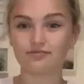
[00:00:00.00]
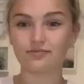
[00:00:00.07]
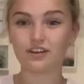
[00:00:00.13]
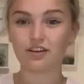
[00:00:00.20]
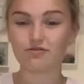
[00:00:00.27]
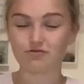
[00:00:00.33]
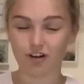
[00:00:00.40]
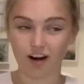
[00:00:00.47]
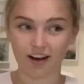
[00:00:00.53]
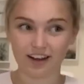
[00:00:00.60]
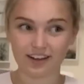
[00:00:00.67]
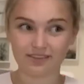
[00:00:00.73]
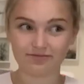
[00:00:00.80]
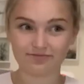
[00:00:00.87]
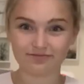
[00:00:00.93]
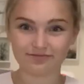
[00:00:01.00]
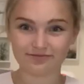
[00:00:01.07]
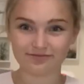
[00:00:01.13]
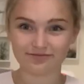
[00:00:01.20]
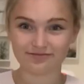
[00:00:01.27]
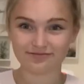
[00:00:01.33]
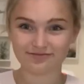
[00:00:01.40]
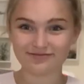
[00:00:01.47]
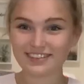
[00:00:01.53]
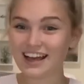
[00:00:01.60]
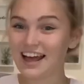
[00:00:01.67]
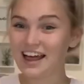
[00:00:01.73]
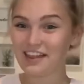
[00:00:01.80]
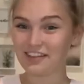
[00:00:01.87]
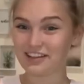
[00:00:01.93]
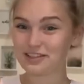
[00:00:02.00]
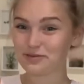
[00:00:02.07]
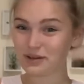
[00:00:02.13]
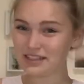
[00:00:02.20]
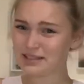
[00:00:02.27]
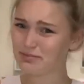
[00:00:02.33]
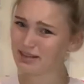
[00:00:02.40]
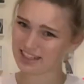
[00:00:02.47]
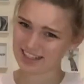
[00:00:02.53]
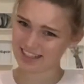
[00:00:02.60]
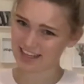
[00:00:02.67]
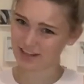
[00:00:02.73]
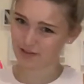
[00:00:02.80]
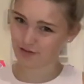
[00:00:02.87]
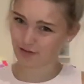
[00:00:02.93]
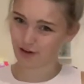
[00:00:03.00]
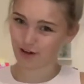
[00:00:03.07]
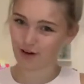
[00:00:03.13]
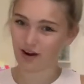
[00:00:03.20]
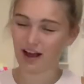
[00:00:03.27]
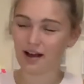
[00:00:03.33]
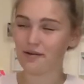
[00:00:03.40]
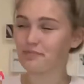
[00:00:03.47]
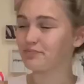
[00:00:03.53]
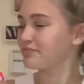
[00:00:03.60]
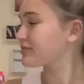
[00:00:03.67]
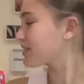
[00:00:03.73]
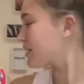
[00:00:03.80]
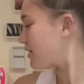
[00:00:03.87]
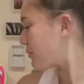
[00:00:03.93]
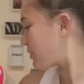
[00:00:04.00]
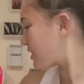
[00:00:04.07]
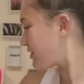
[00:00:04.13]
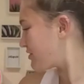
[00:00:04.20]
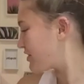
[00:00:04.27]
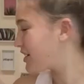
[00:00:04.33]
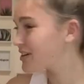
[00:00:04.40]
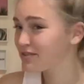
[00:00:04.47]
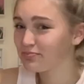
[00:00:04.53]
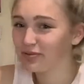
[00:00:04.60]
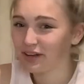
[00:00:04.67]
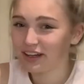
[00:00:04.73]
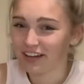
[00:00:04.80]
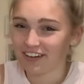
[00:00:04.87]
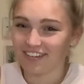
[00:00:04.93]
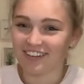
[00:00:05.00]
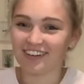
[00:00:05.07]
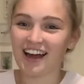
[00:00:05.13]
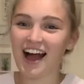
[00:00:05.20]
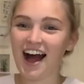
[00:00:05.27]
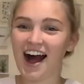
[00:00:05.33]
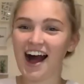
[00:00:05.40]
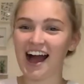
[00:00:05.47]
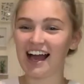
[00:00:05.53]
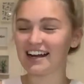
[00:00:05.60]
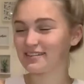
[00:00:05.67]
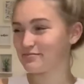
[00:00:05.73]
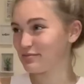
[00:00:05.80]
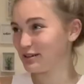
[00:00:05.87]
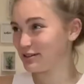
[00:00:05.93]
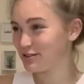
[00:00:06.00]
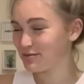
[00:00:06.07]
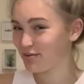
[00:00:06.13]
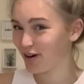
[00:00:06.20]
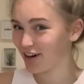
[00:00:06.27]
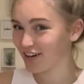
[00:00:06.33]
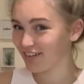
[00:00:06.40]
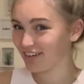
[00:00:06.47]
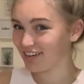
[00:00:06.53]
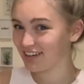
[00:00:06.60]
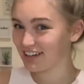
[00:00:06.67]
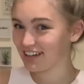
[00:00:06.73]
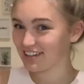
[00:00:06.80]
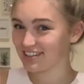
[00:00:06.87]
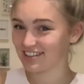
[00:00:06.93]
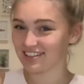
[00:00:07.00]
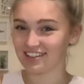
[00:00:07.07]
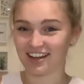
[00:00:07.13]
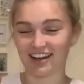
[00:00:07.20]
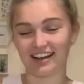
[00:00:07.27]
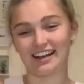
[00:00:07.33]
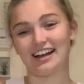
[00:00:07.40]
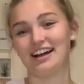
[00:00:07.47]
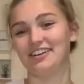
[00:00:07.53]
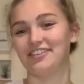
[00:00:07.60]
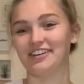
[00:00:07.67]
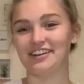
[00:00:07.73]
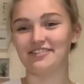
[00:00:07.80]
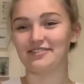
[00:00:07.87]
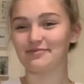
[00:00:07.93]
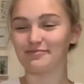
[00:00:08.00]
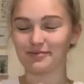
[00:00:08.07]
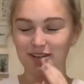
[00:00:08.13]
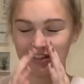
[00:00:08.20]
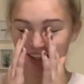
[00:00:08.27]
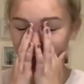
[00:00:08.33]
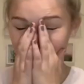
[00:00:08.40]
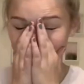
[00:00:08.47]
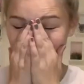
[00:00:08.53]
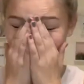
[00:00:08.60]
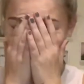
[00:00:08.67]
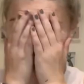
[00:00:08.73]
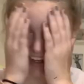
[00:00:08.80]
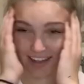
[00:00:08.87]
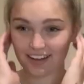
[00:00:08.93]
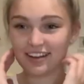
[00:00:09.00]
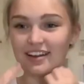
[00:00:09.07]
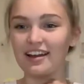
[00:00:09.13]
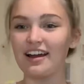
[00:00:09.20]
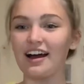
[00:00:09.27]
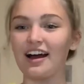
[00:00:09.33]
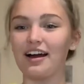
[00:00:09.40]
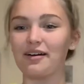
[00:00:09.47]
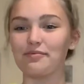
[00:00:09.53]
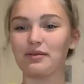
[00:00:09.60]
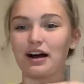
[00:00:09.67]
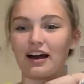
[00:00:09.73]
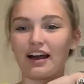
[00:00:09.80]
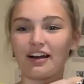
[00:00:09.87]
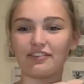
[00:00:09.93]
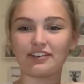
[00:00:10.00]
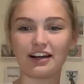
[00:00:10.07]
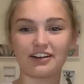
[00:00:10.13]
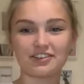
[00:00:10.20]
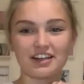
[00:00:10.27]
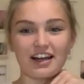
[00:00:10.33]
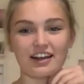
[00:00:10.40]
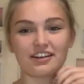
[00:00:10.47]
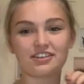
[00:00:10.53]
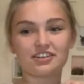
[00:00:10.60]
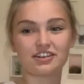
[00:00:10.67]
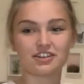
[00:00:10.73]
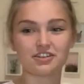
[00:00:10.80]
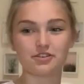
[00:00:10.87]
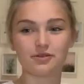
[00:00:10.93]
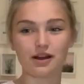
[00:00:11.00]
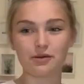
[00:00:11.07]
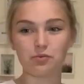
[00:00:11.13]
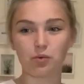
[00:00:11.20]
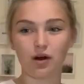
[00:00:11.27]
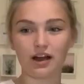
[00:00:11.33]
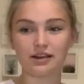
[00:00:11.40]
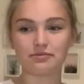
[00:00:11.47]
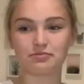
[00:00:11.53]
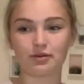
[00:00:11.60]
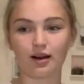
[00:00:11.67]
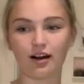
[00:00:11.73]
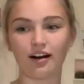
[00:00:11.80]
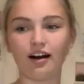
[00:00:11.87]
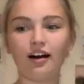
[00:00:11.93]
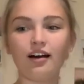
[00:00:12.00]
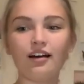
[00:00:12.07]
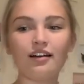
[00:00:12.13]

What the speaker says: Right. This one's a bit see-through. When I first put it on, I had a blue bra on and I was just like, I cannot even put that on the internet. I have now changed into a white bra.